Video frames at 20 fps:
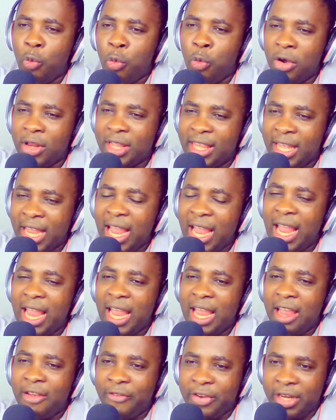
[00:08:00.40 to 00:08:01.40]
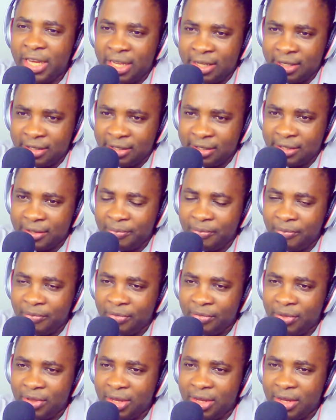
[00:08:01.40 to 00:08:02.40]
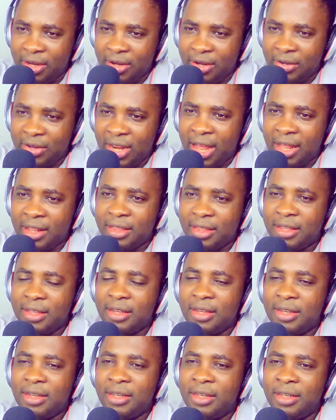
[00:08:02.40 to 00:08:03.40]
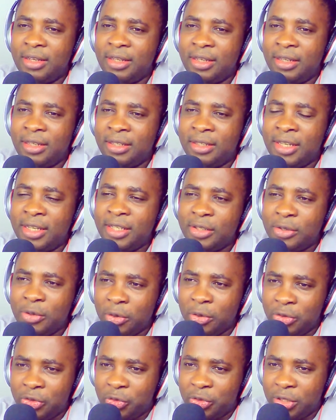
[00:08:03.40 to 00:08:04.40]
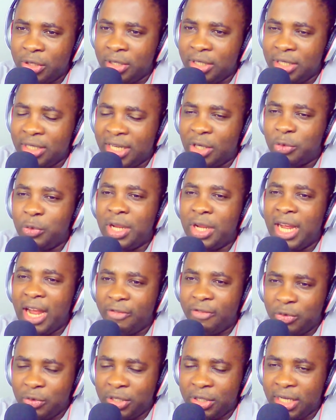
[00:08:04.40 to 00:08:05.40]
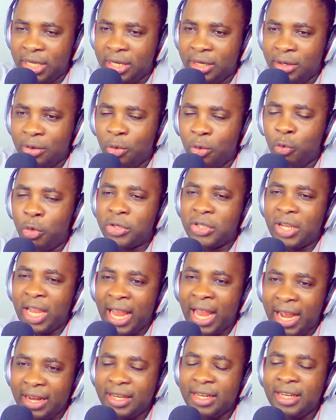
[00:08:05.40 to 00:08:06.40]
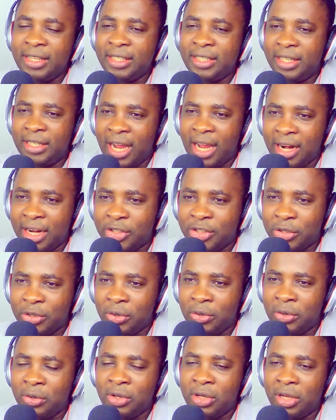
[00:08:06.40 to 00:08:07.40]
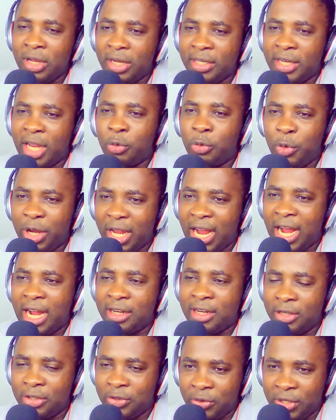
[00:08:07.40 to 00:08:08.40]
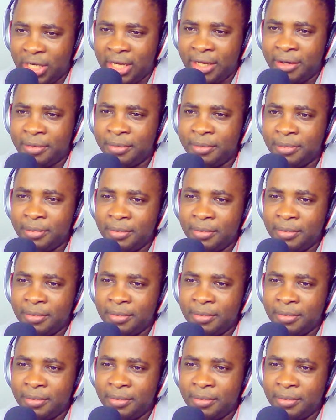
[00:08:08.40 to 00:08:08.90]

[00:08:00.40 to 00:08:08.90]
was there evidence that this country that we have today was heading the direction that we are today?